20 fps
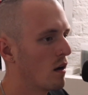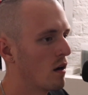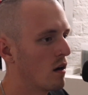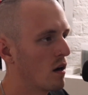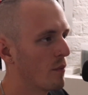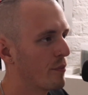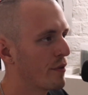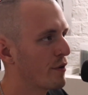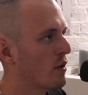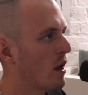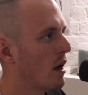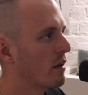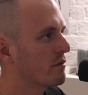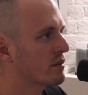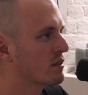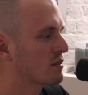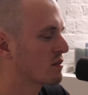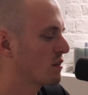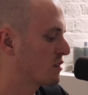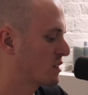They're not
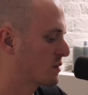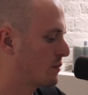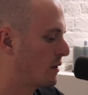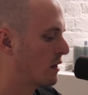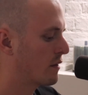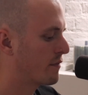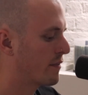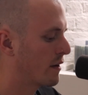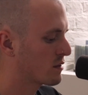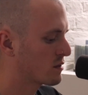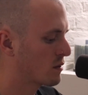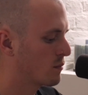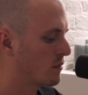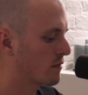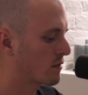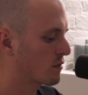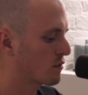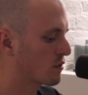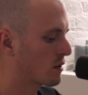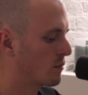listed on Spotify, so I'm gonna
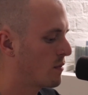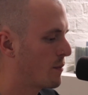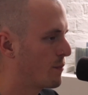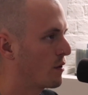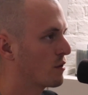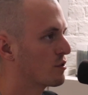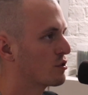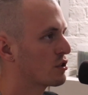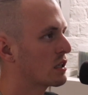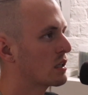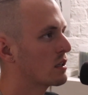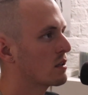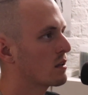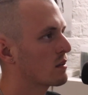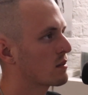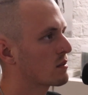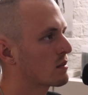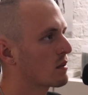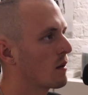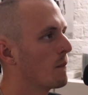have to look them up on
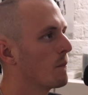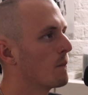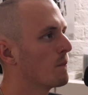Genius.